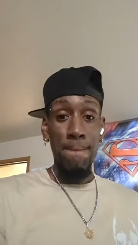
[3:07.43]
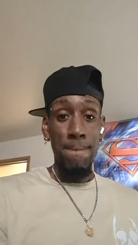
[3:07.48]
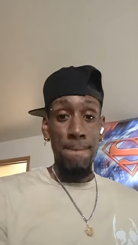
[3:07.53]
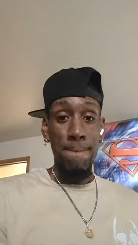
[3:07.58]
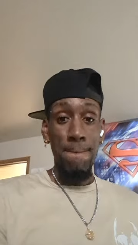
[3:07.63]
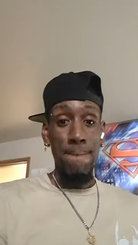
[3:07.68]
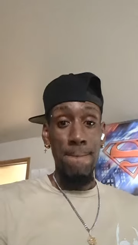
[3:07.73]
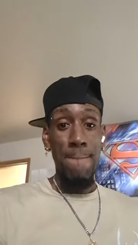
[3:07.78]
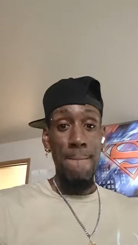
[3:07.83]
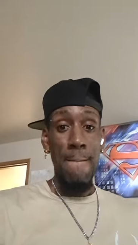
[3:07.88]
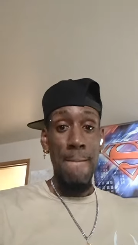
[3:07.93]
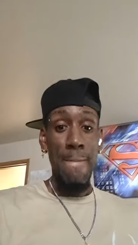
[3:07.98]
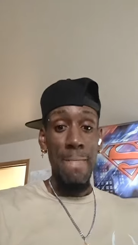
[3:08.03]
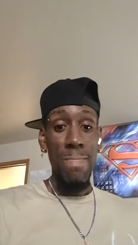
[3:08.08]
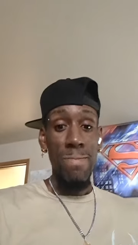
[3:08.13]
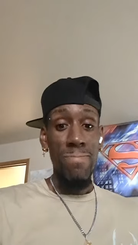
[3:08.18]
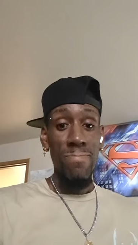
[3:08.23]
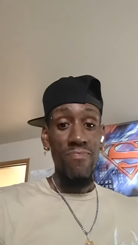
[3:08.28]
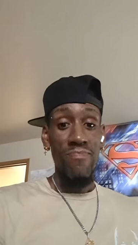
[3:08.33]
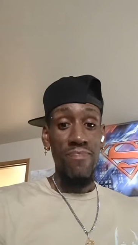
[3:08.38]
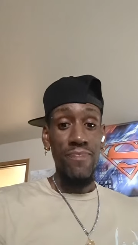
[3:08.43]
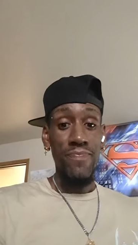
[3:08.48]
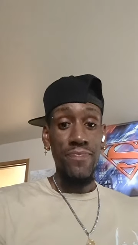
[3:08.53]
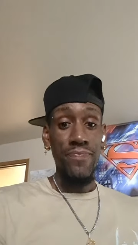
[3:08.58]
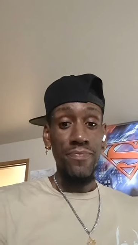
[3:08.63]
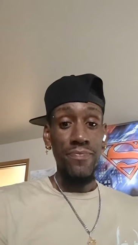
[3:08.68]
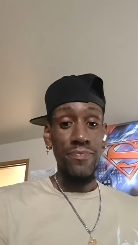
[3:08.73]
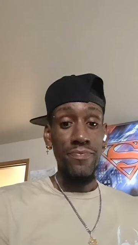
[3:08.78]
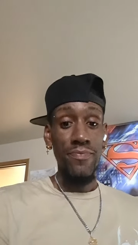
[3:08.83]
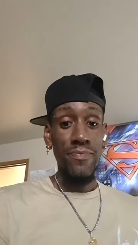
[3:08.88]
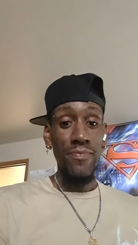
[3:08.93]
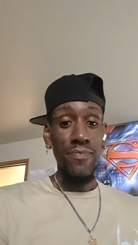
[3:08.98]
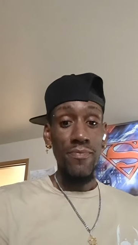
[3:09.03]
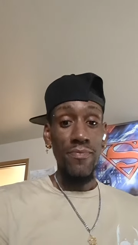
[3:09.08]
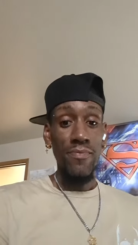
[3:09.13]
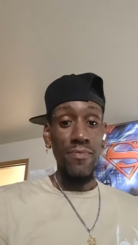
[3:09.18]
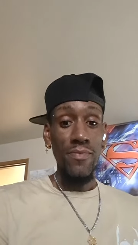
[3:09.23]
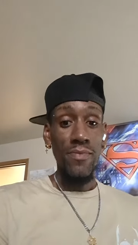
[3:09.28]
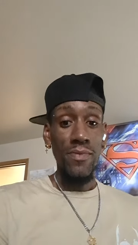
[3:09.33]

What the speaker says: (no one is talking)